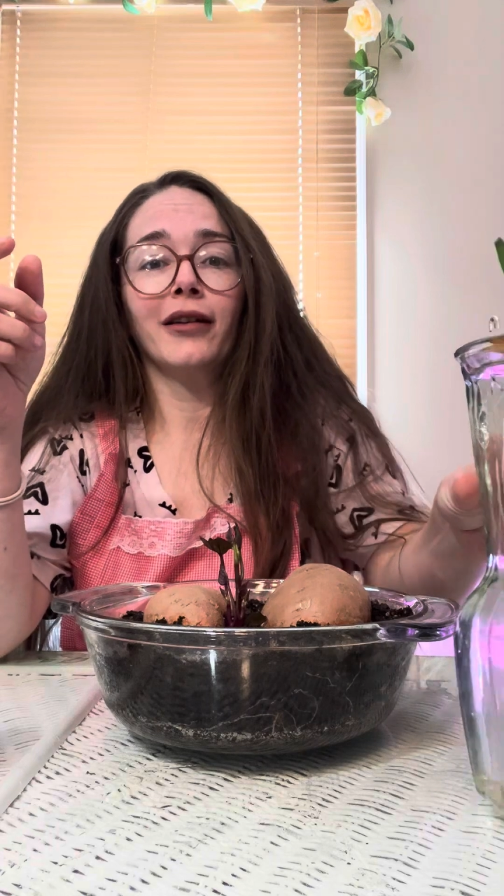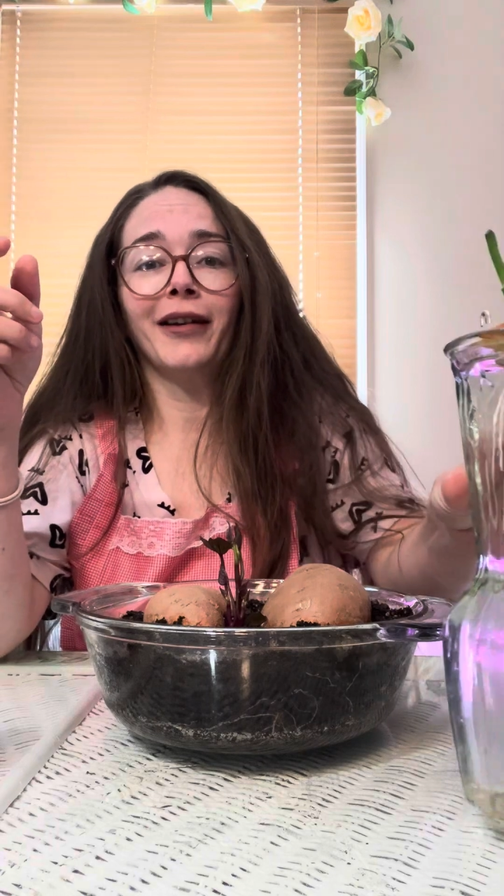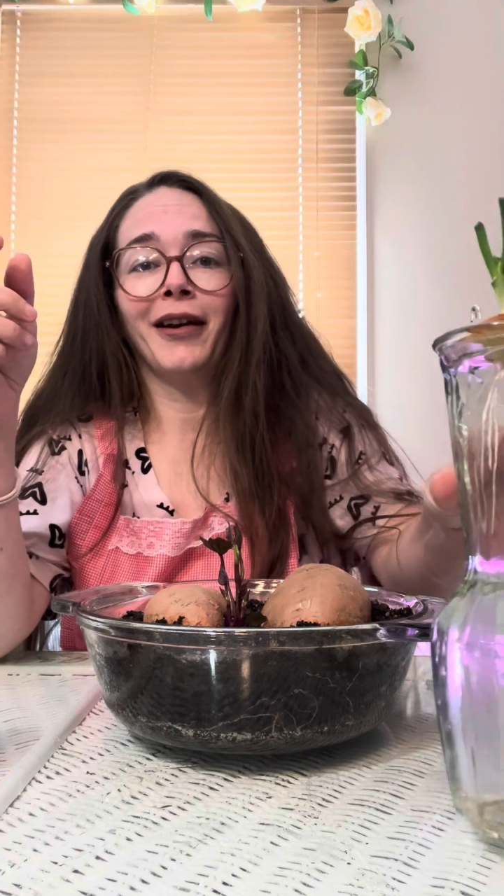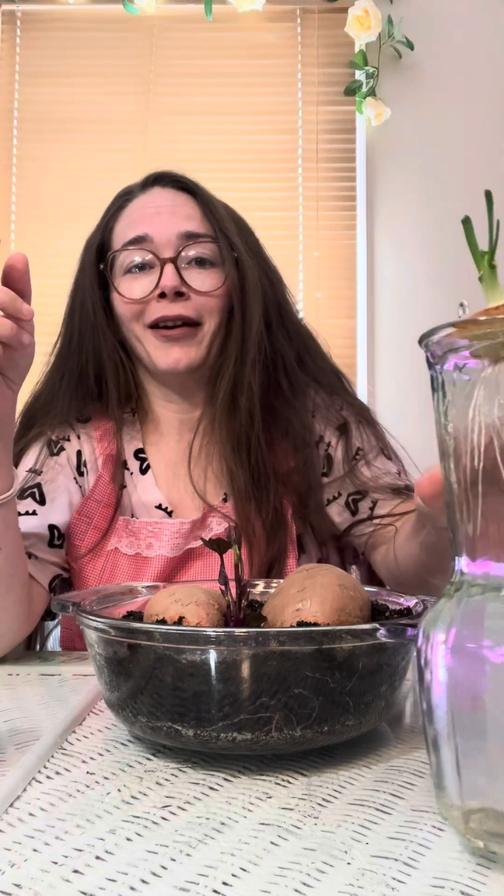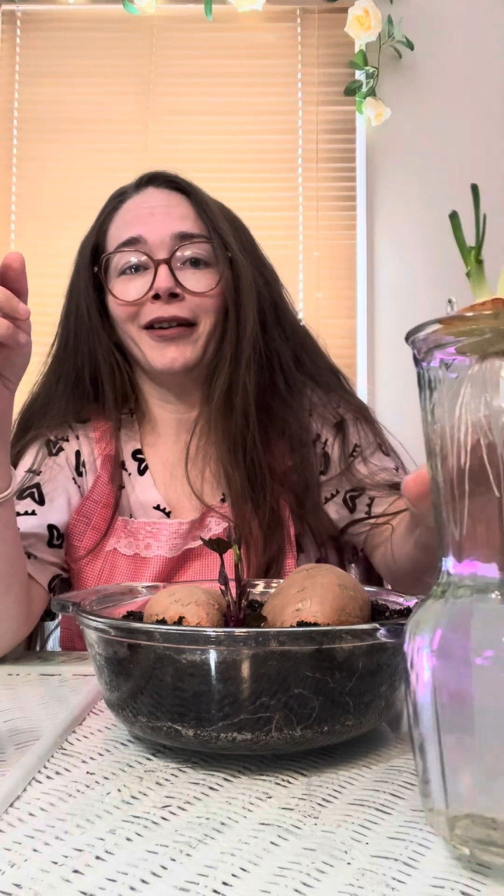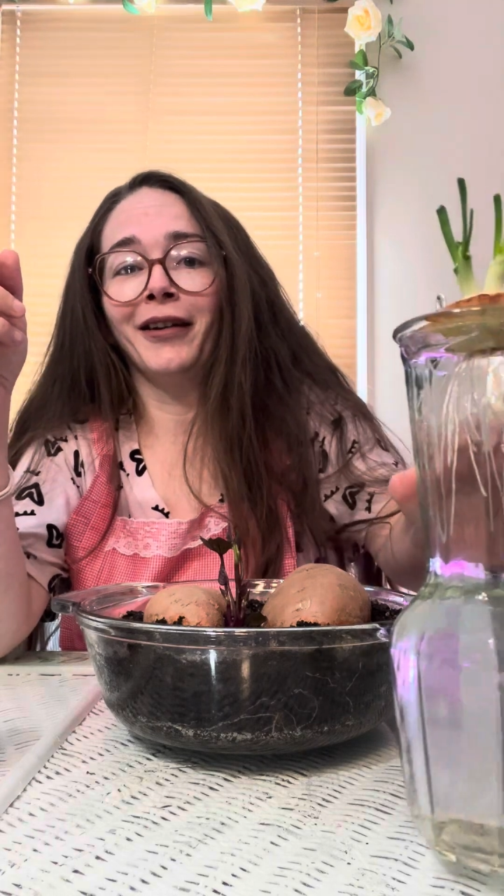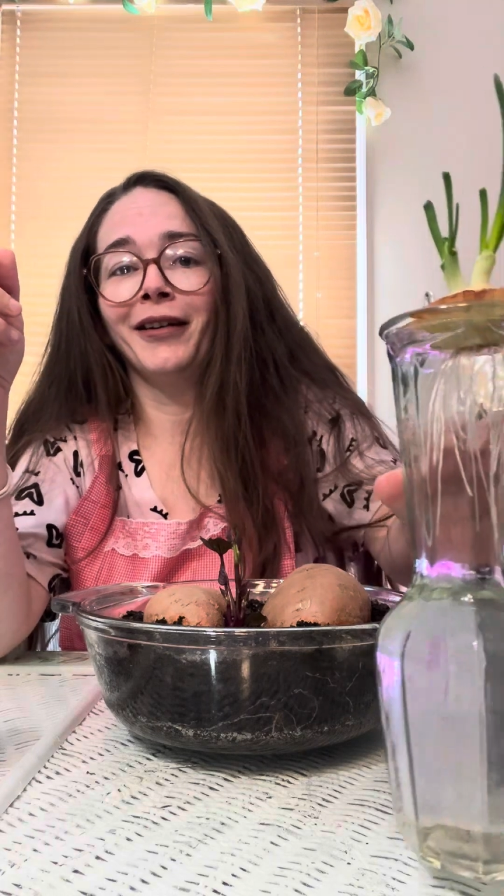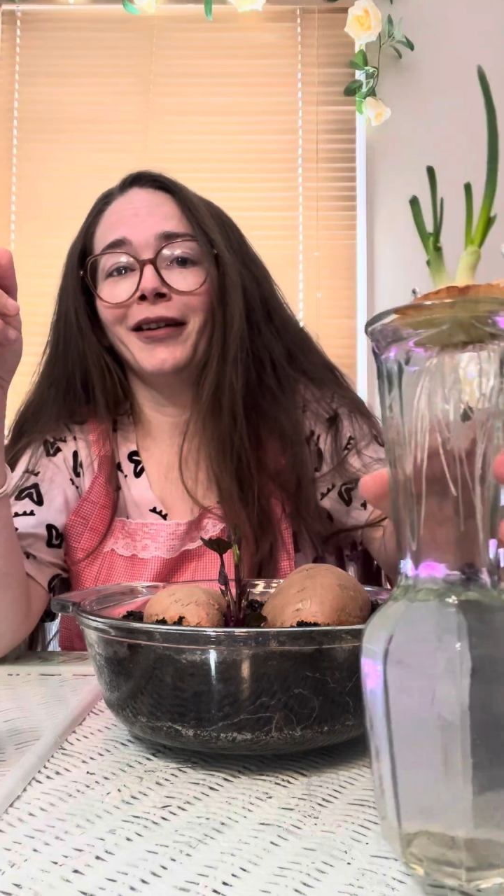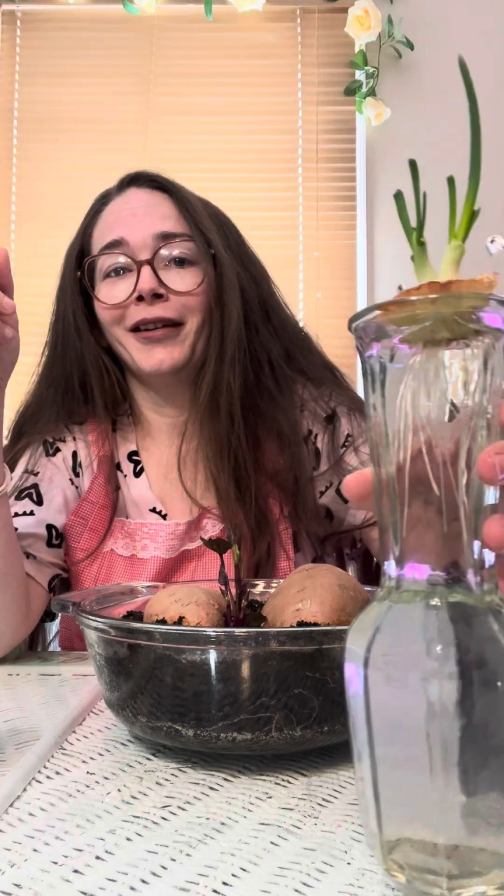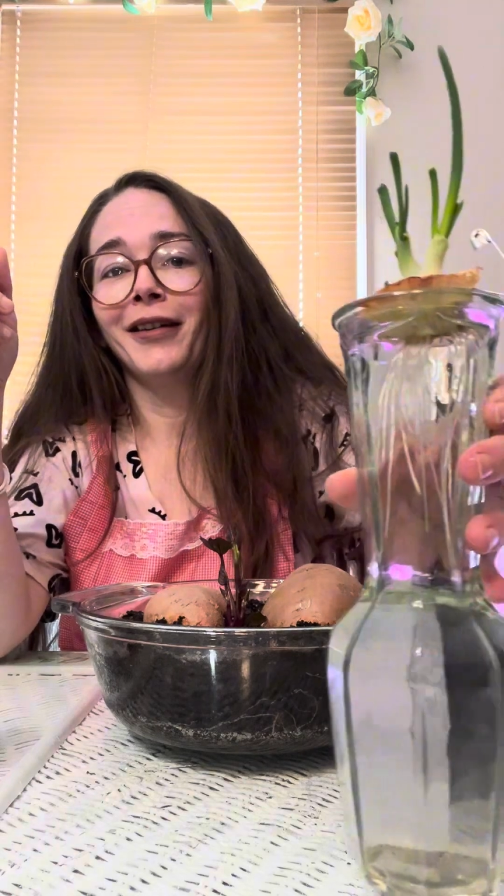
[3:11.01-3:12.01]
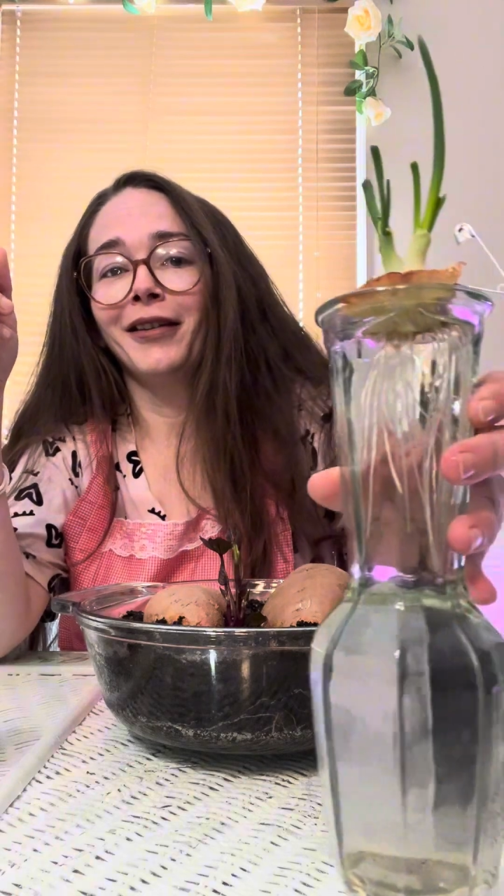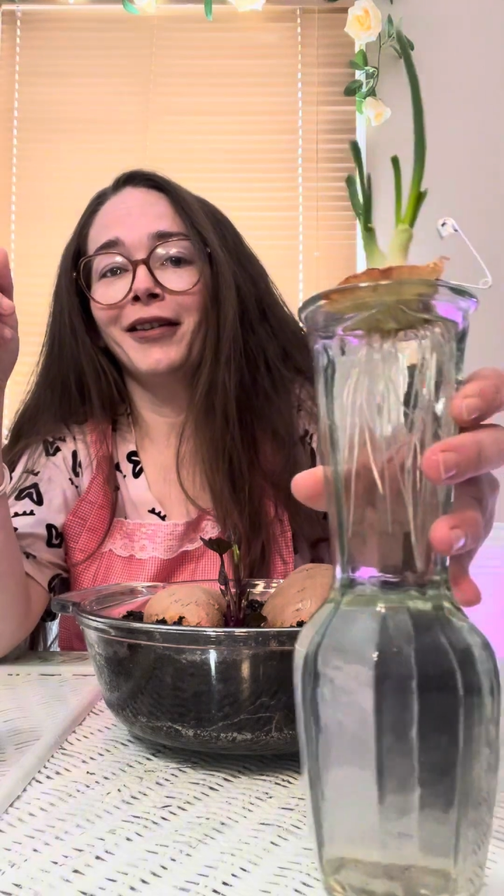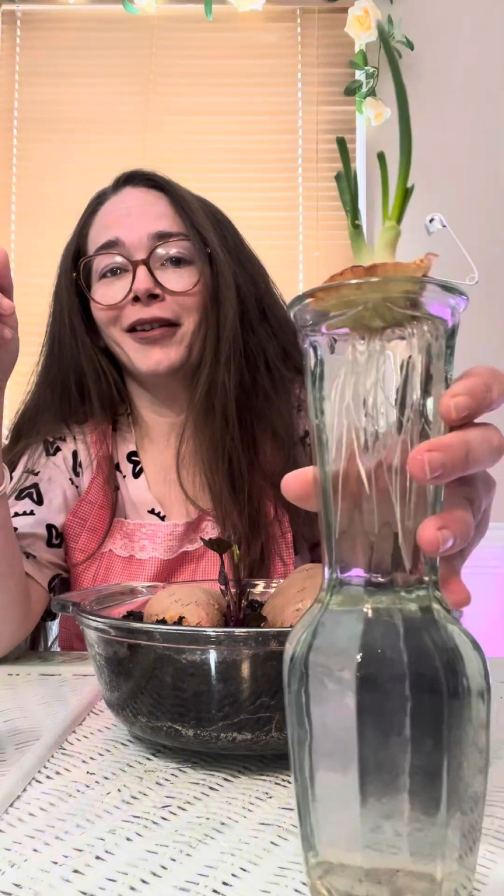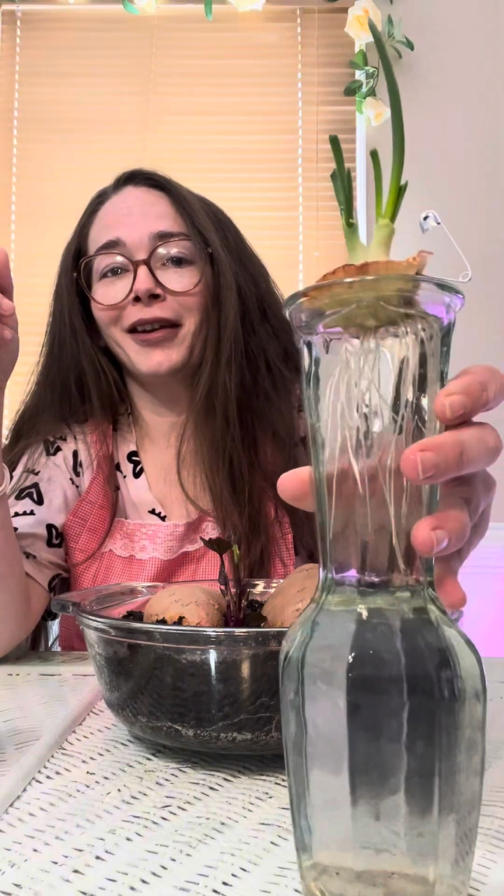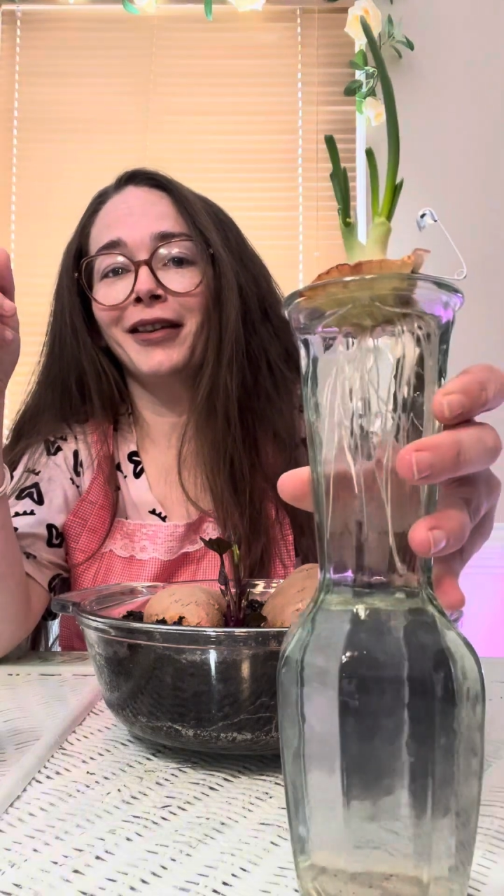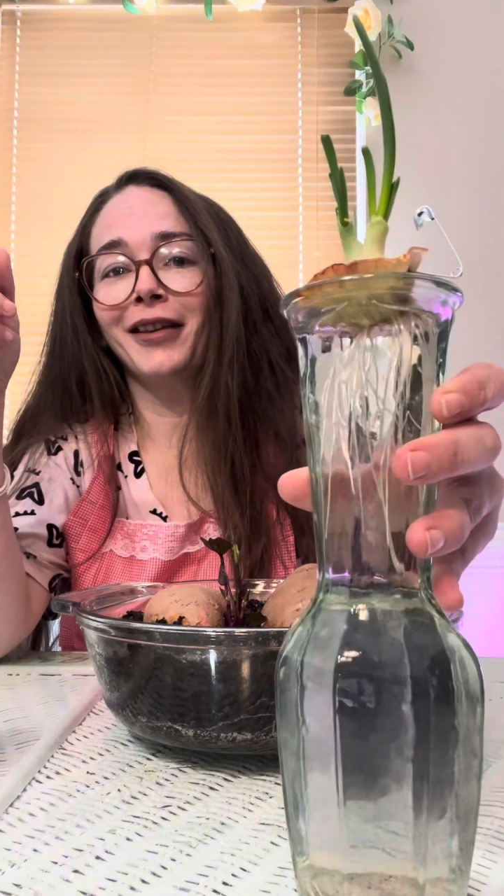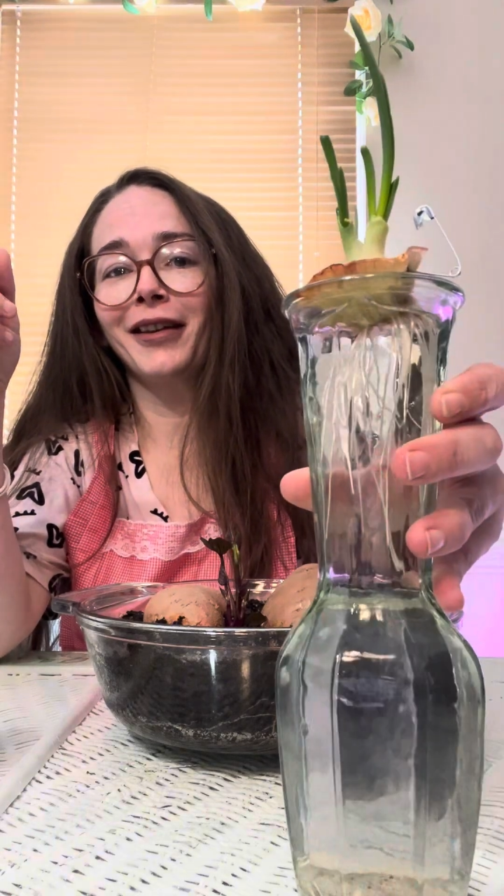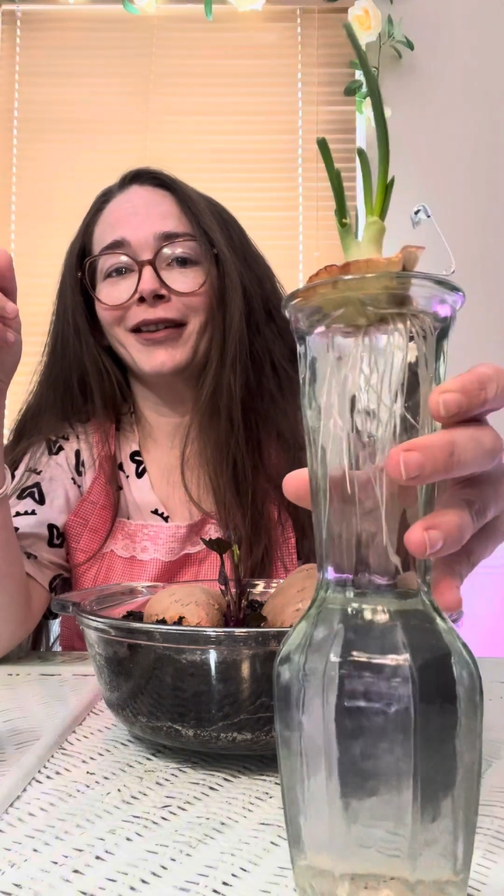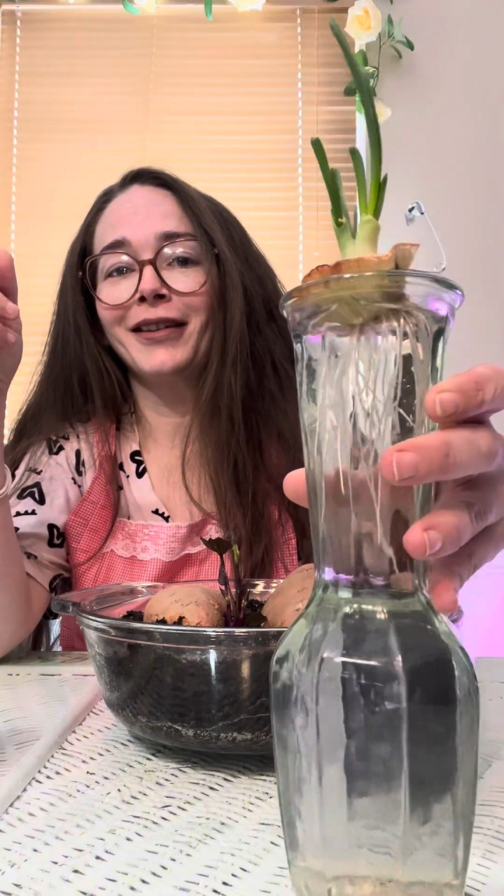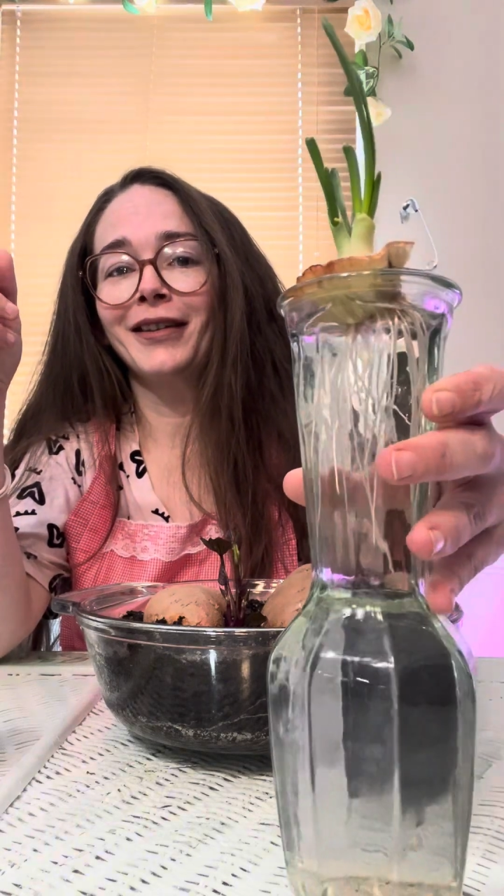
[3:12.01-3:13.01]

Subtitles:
done. Look at this.